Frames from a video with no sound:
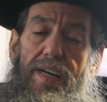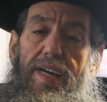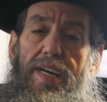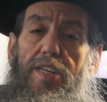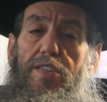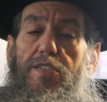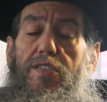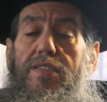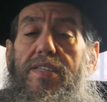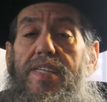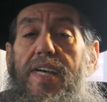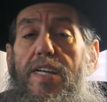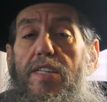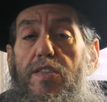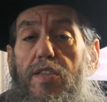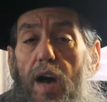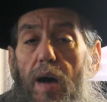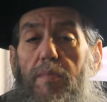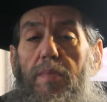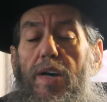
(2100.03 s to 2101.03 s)
It should say
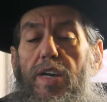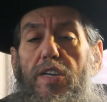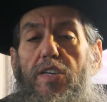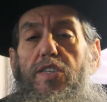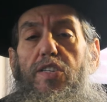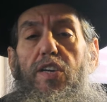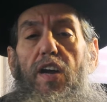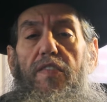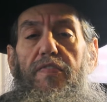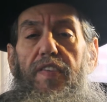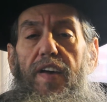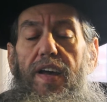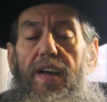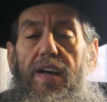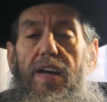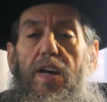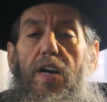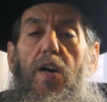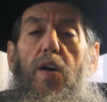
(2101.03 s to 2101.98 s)
Dom Yishofech.